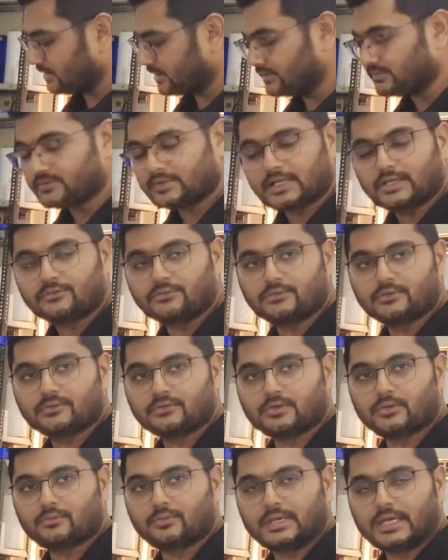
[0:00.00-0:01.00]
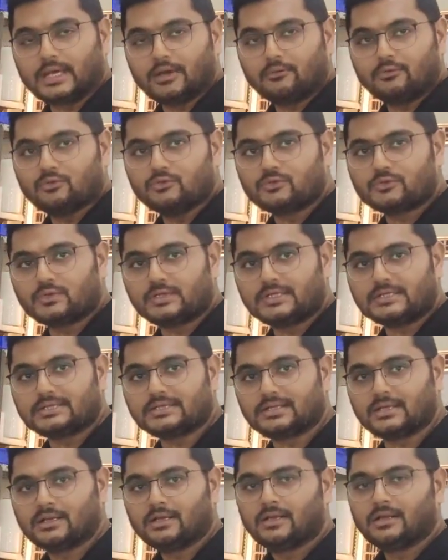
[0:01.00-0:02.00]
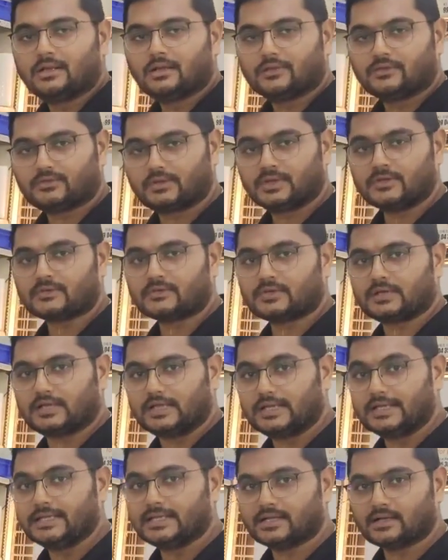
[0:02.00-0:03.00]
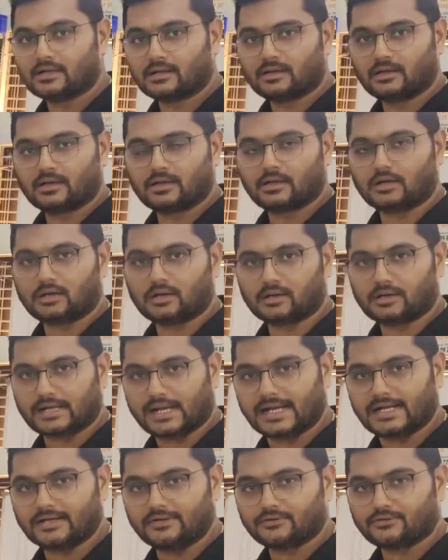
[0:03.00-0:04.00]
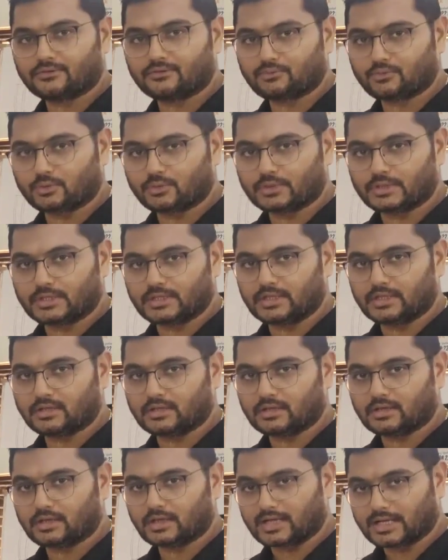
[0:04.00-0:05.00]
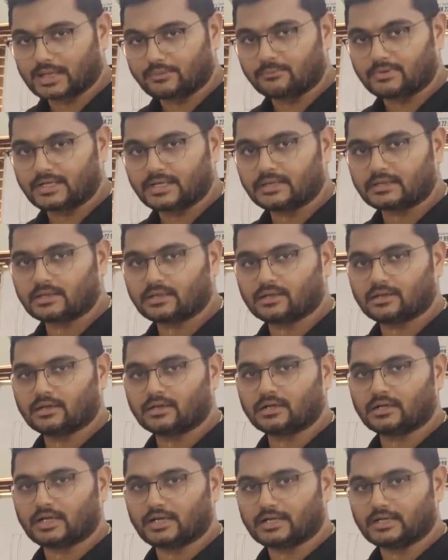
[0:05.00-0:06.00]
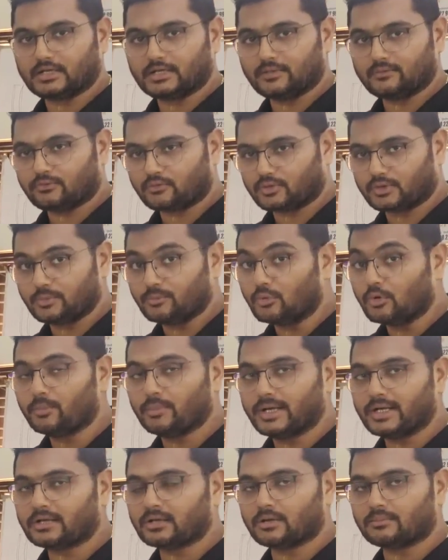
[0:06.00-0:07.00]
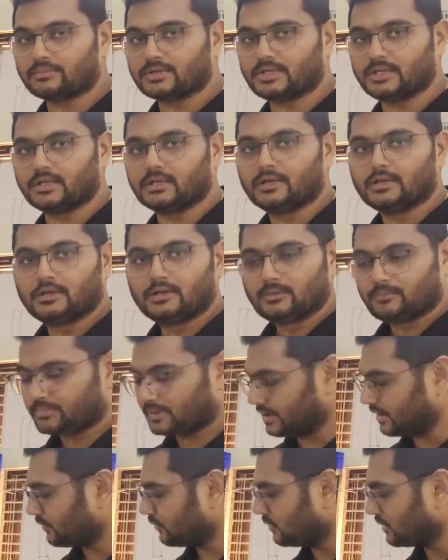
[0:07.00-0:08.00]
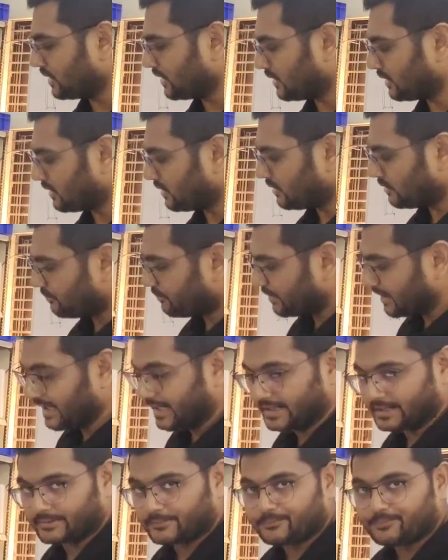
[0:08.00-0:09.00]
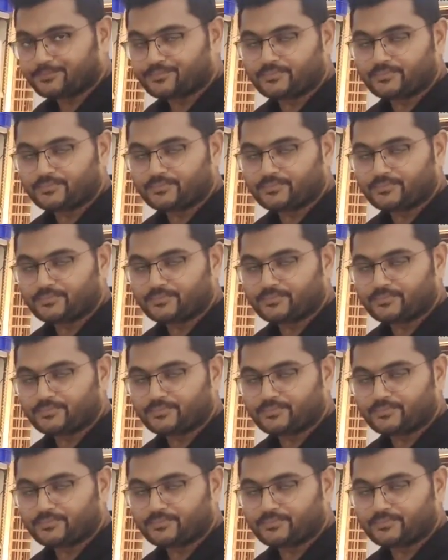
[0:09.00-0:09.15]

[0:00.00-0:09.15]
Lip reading: this test fixture, we have used the 6 linear guides for the alignment and for the movement of the particular plate.